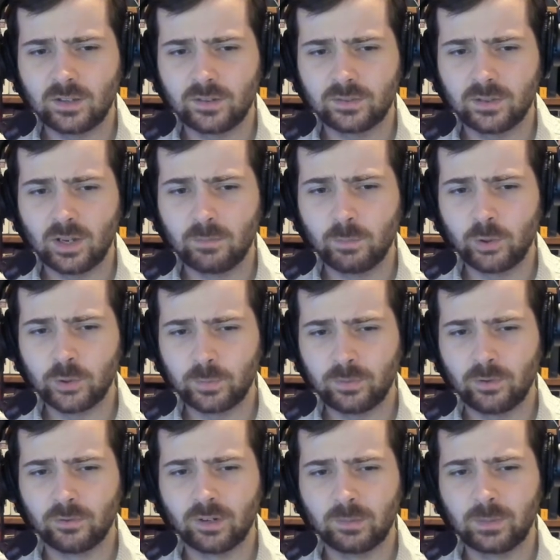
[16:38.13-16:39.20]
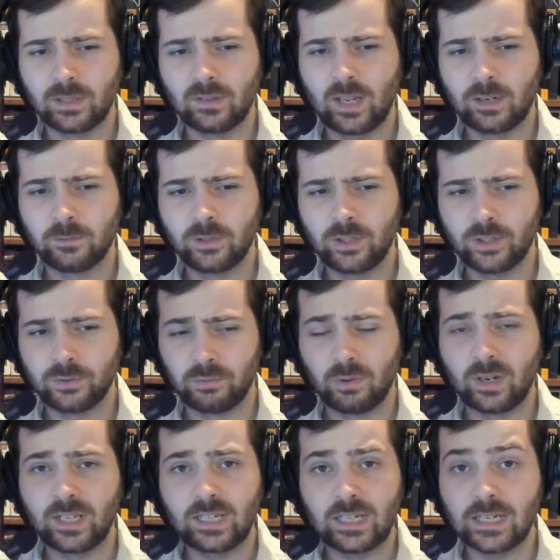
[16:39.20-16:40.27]
most programming languages
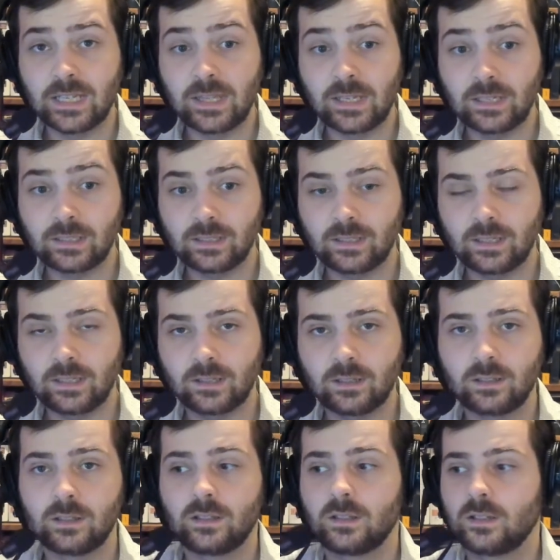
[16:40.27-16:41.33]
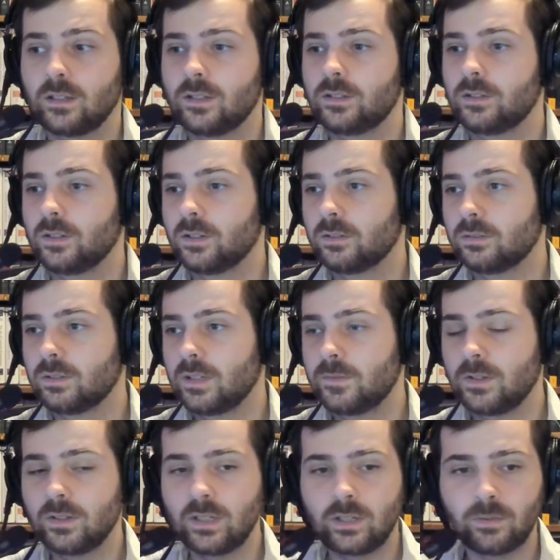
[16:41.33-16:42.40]
running in this thing. So if
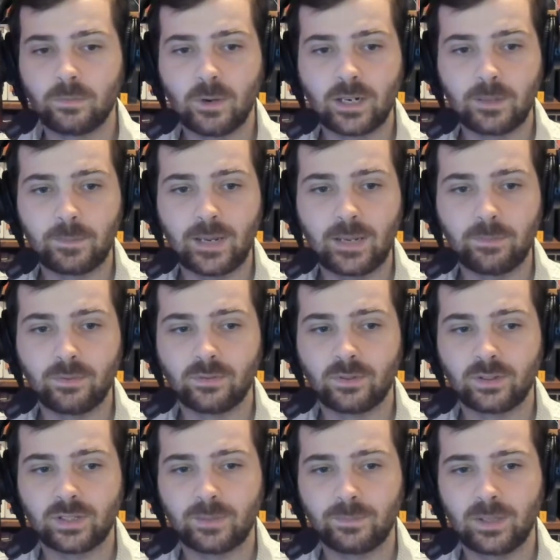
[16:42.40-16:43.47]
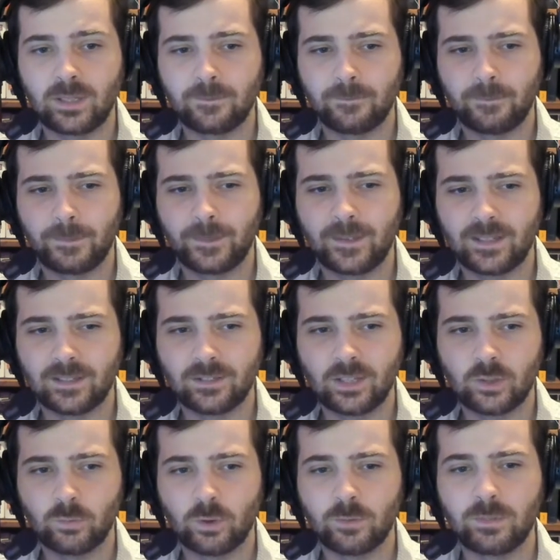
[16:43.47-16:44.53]
you need to write a paper or something,
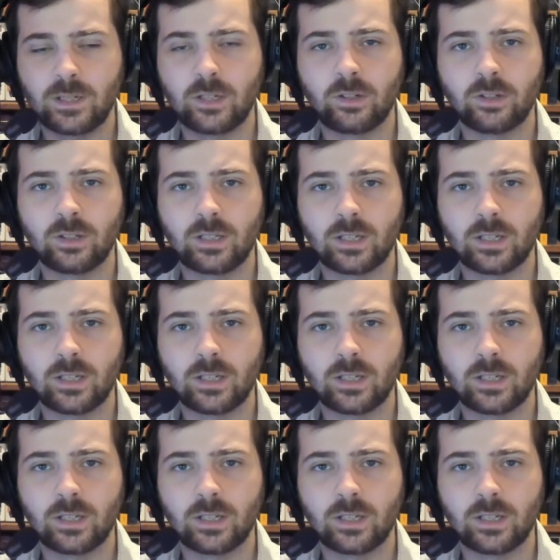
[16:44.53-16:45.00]
this could be a good